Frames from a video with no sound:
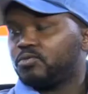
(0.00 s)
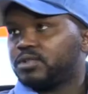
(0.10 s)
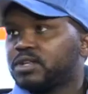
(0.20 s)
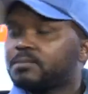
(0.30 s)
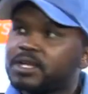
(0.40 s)

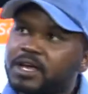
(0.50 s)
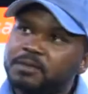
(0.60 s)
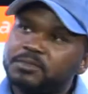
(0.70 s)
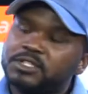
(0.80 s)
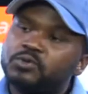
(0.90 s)
sometimes
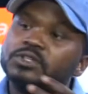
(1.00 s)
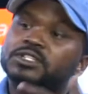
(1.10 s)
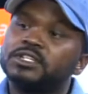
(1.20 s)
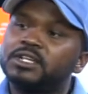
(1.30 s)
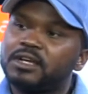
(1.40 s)
it will
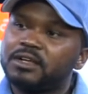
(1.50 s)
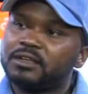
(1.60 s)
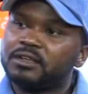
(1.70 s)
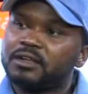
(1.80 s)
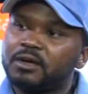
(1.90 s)
trigger
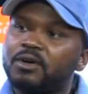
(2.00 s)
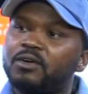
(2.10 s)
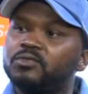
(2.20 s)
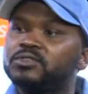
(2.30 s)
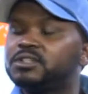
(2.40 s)
our
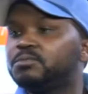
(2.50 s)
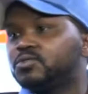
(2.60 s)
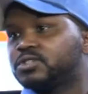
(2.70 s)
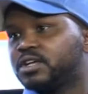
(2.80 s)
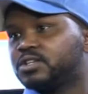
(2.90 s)
own demons
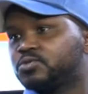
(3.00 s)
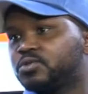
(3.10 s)
as well.